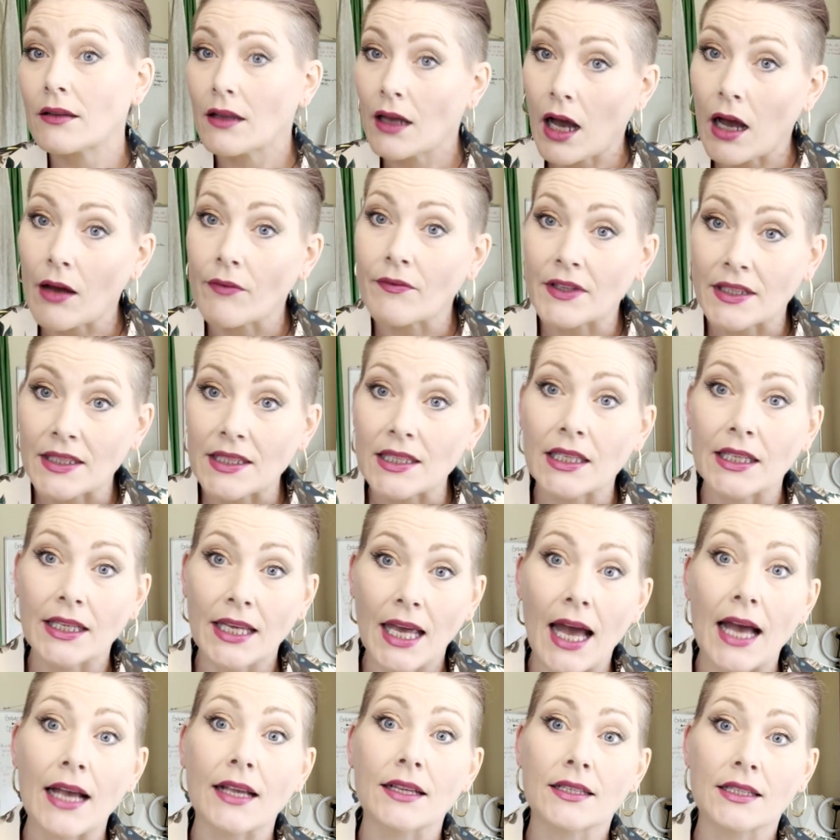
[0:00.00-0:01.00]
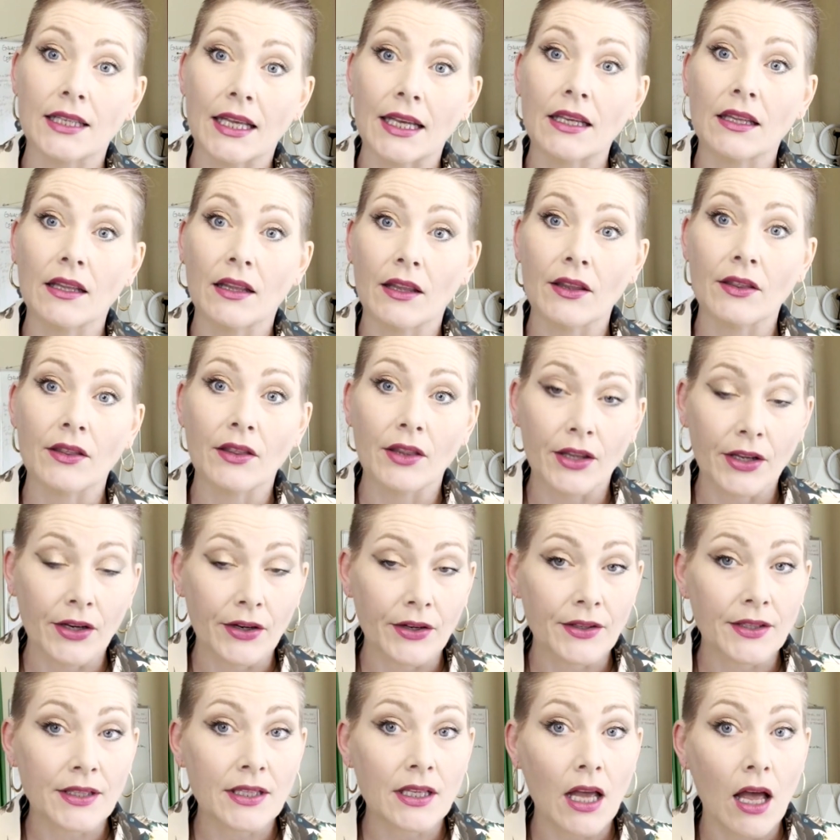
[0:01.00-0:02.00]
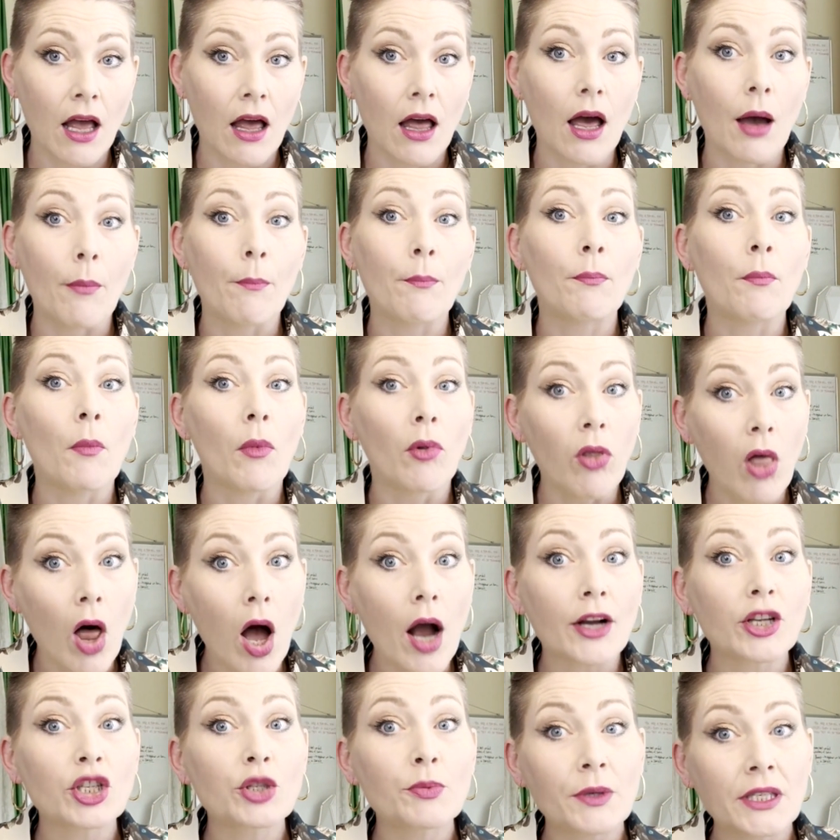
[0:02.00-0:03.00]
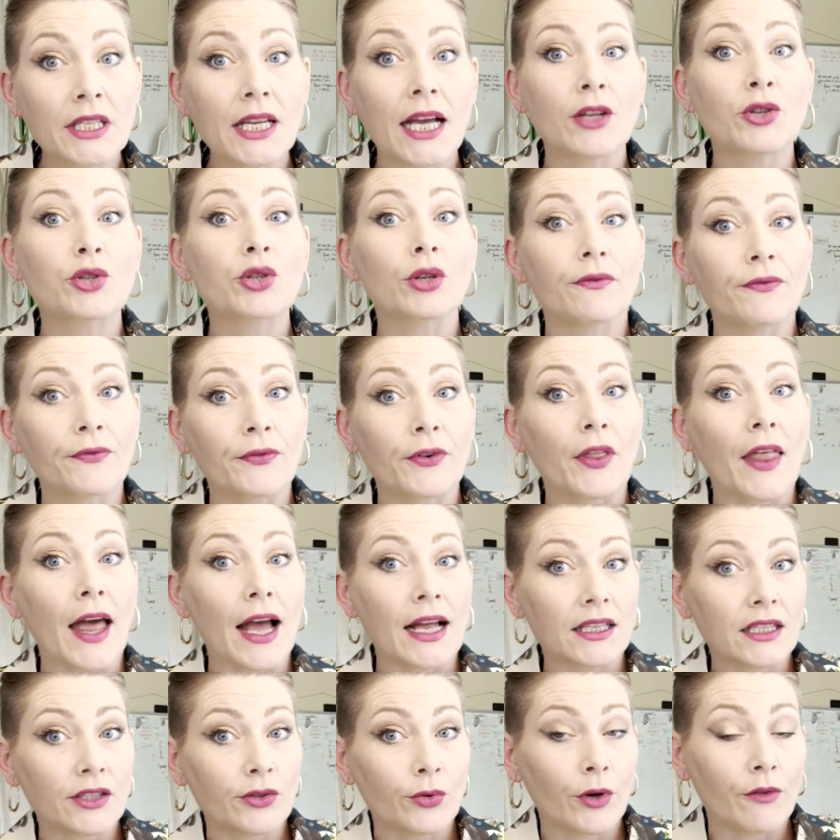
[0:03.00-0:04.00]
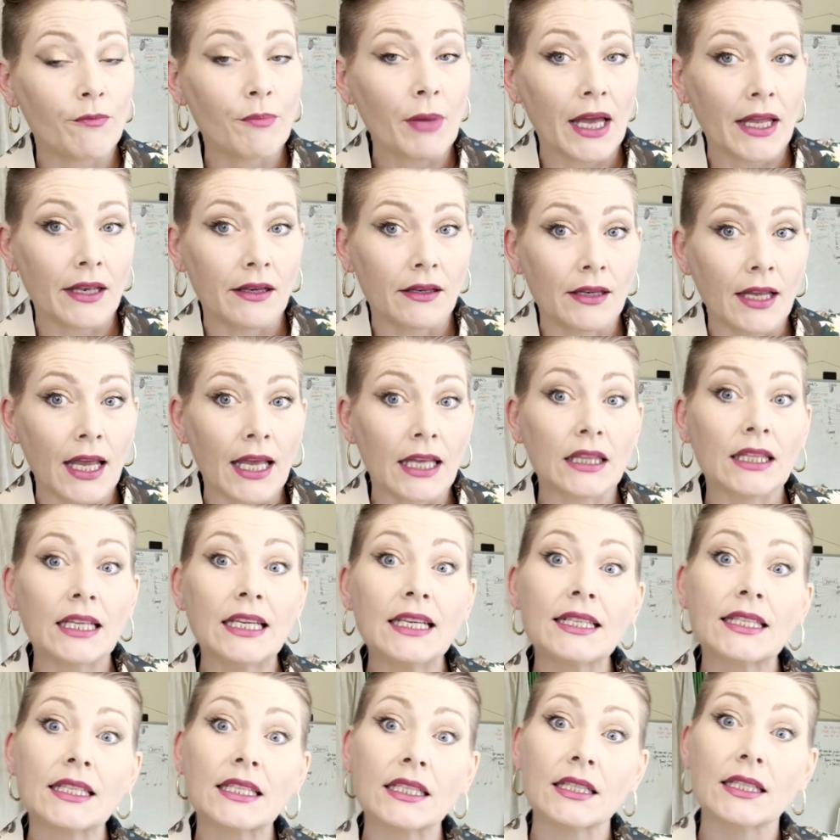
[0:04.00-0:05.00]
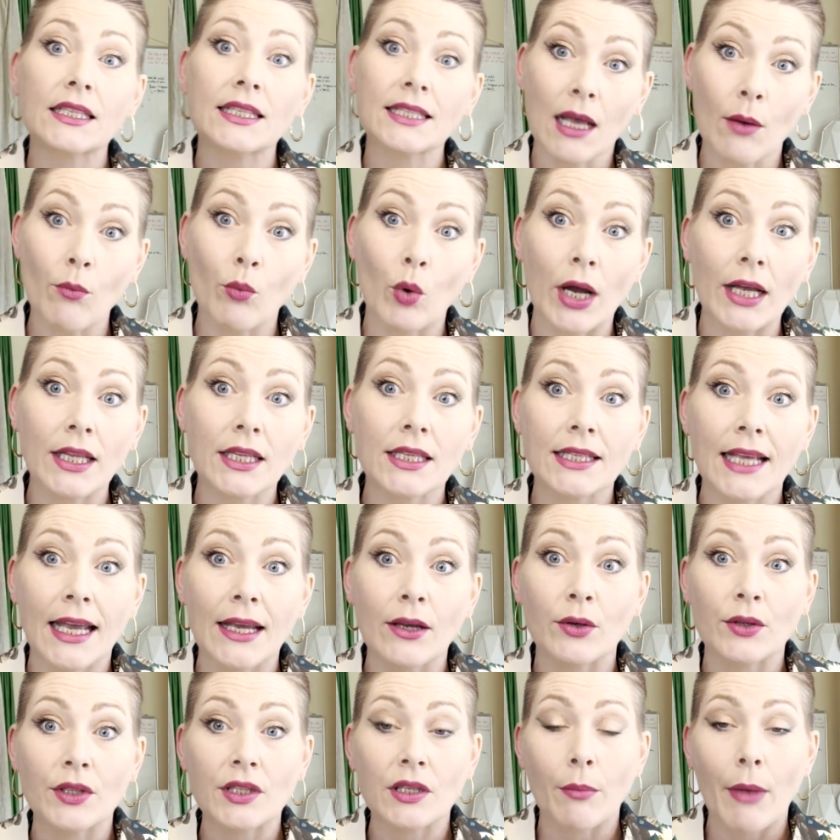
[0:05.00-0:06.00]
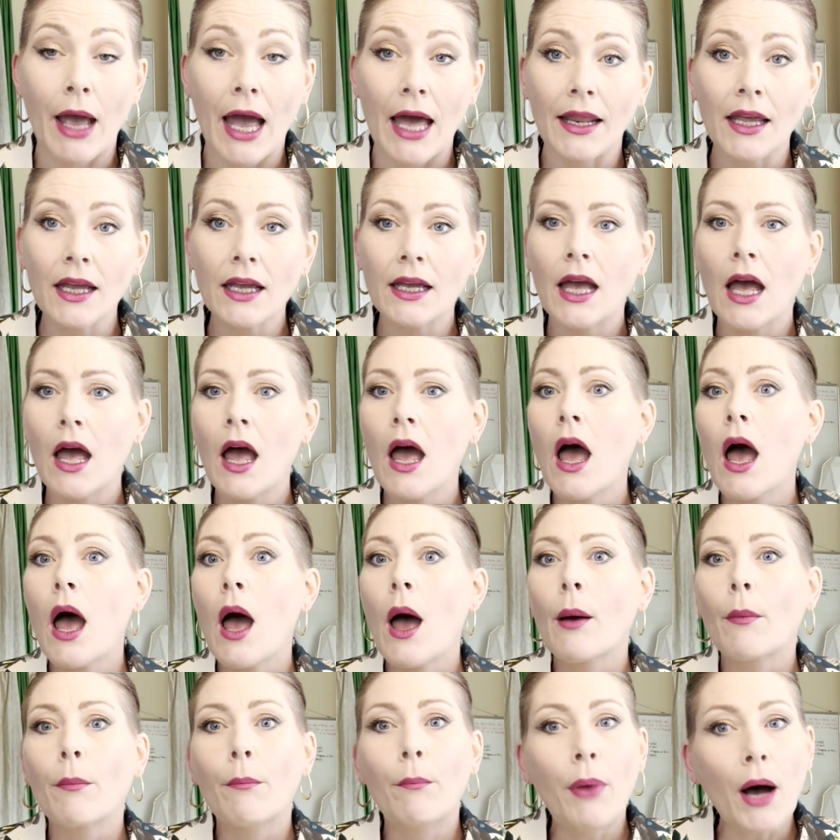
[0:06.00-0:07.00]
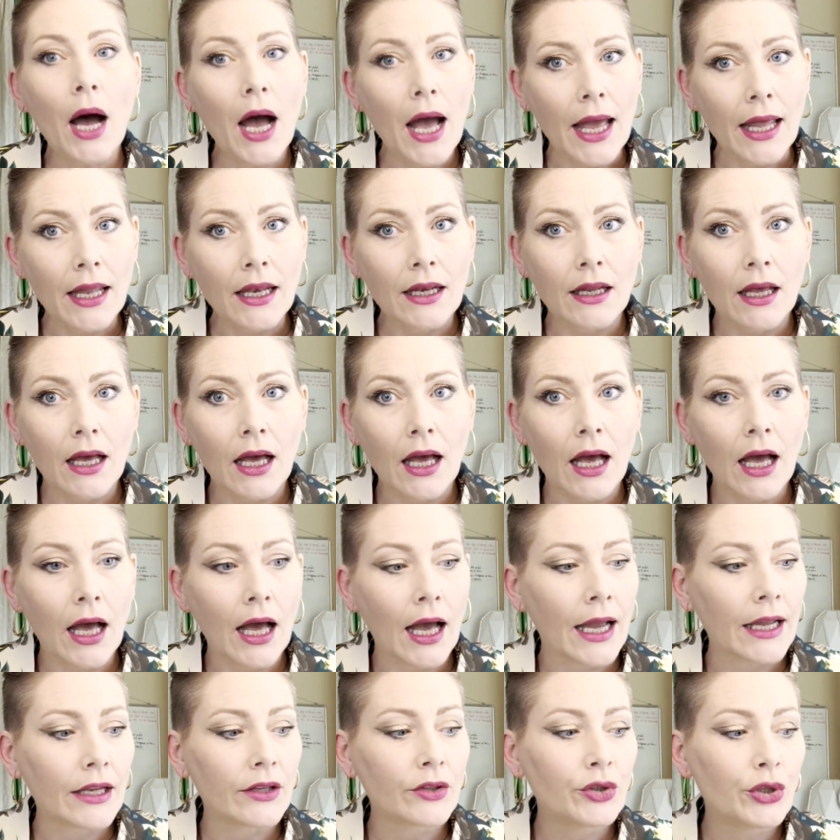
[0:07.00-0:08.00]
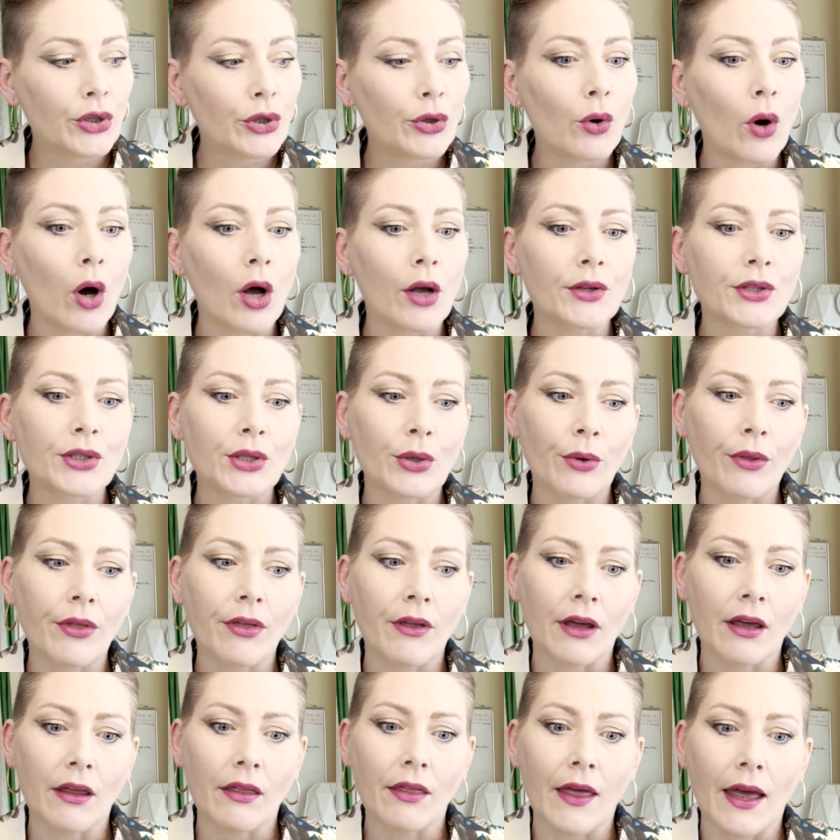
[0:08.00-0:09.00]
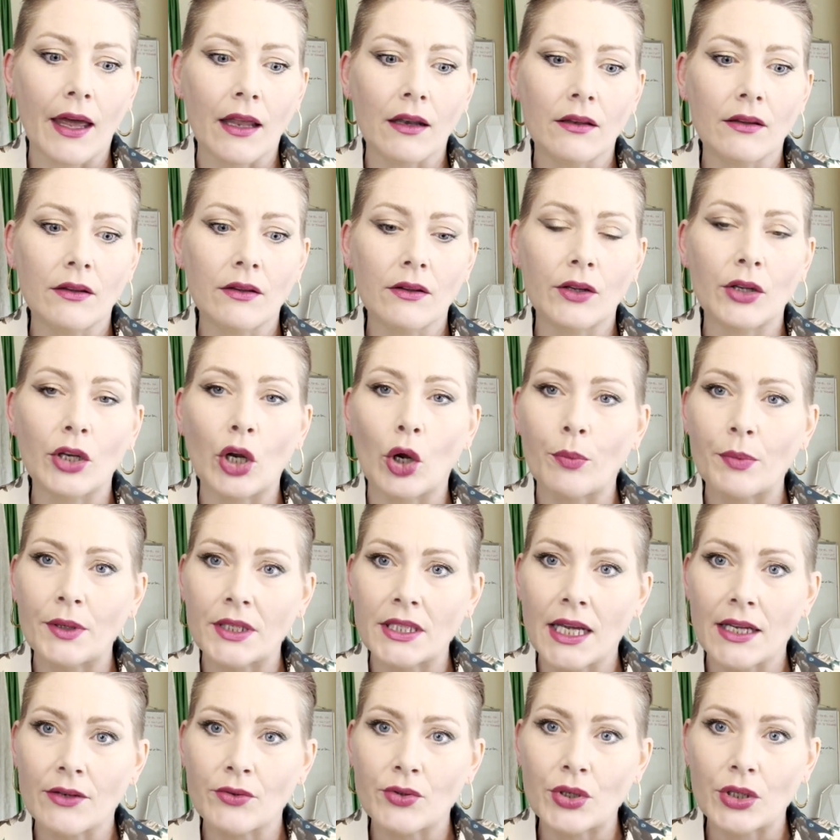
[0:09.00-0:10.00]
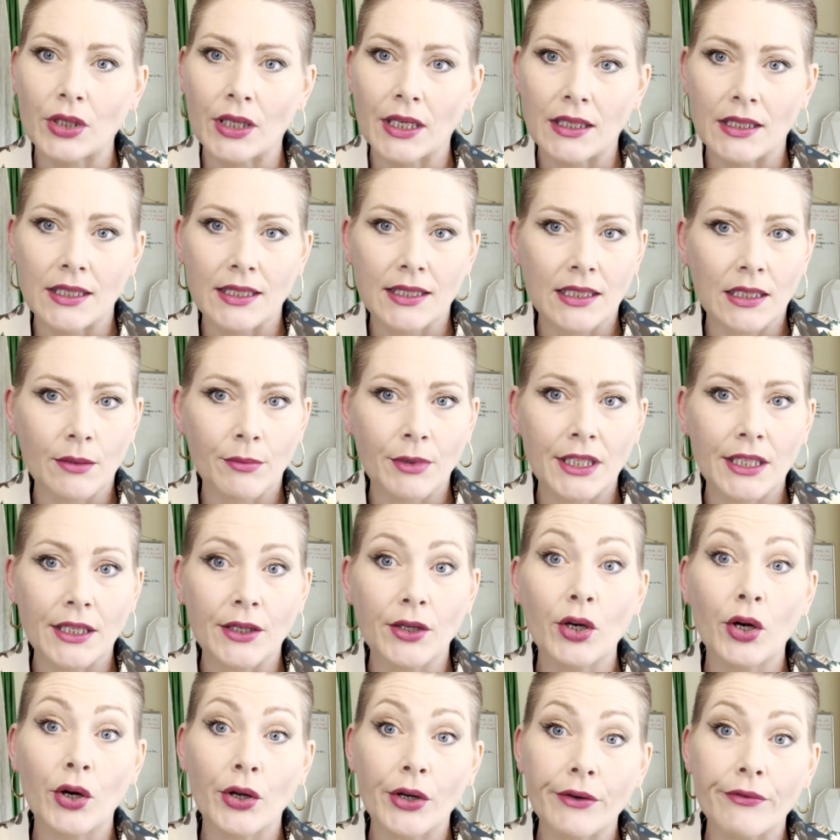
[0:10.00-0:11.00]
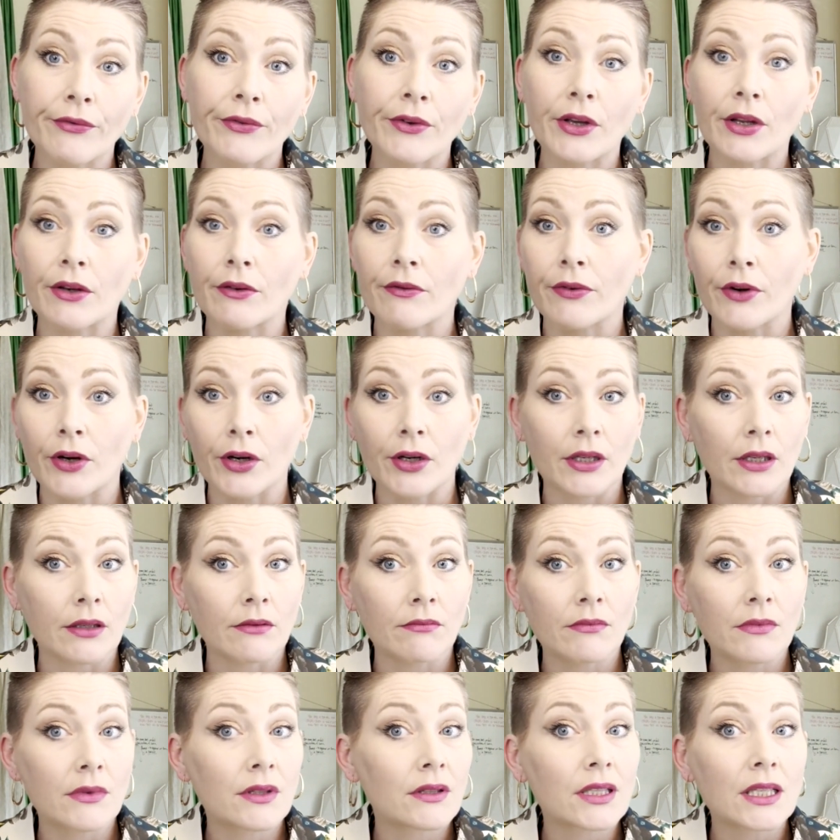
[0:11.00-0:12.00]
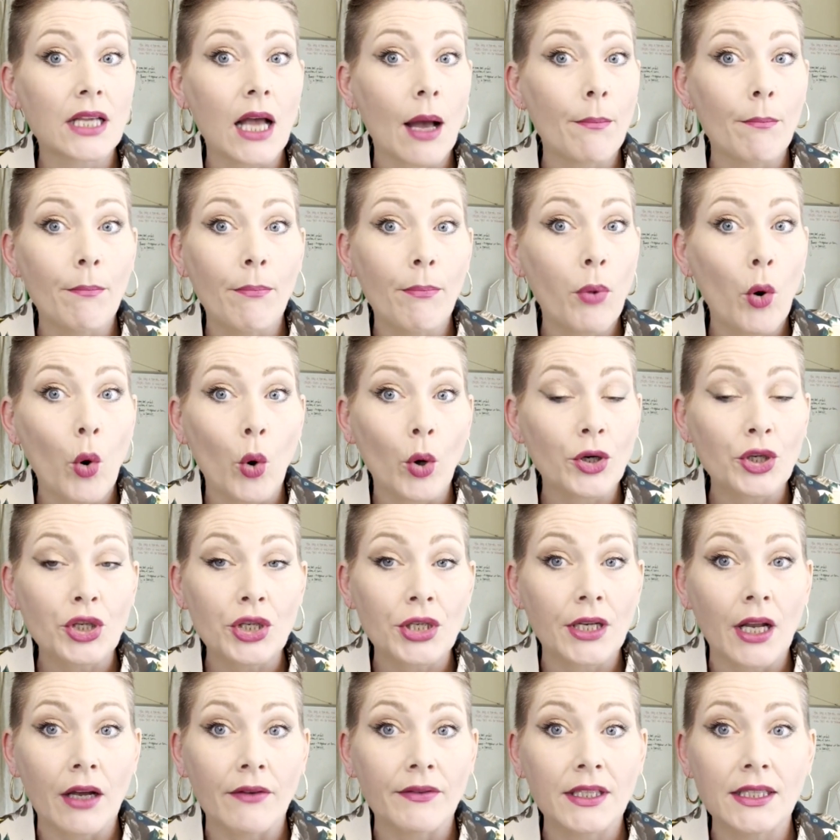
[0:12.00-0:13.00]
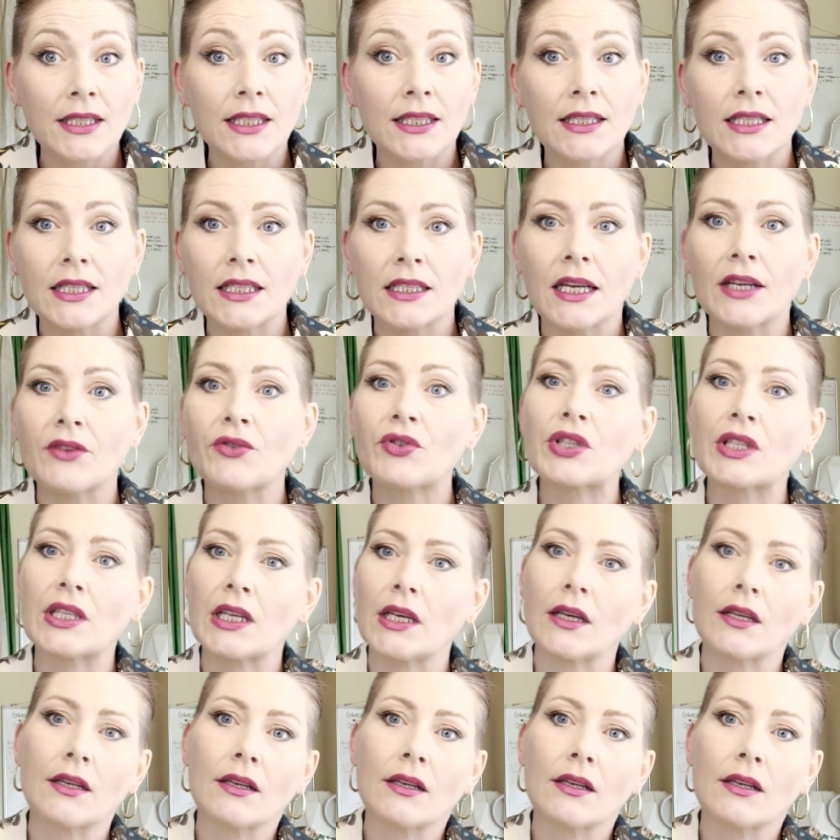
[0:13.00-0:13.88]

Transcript: Obviously, yes. Like there's a large potential for that to have been at least somewhat psychosomatic. But I do also think that, potentially the CBD could have converted some portion of it to THC.